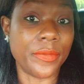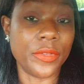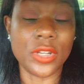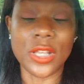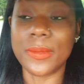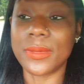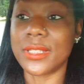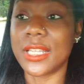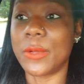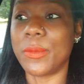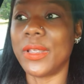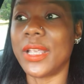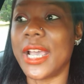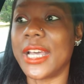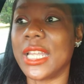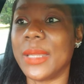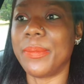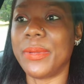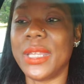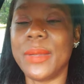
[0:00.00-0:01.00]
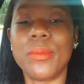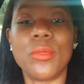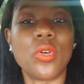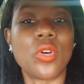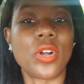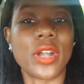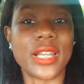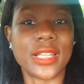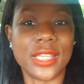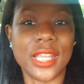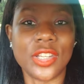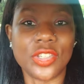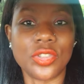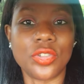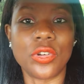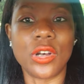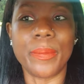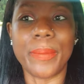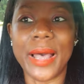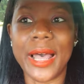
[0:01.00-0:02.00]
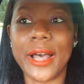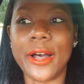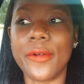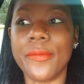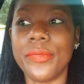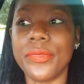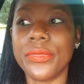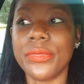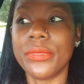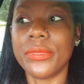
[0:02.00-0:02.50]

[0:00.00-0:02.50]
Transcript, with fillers: You know what I'm saying? We got to be more intentional about